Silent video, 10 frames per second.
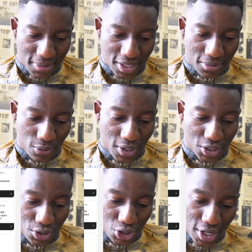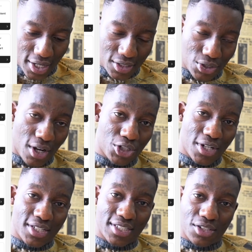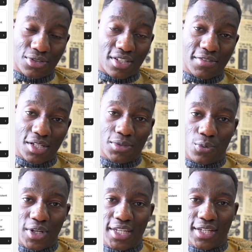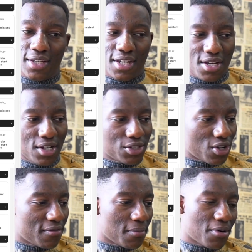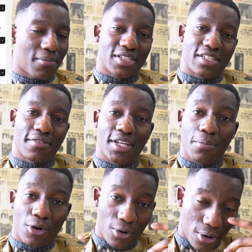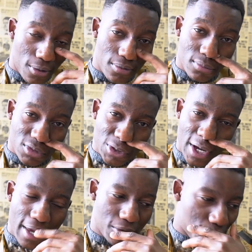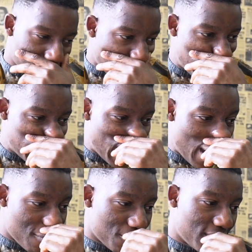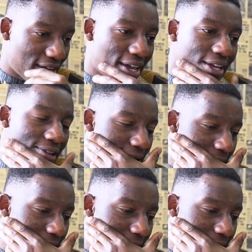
many times a week do you train? So I train 6 to 7 times a week. So I have a pretty much 7-day protocol. So I aim to train every day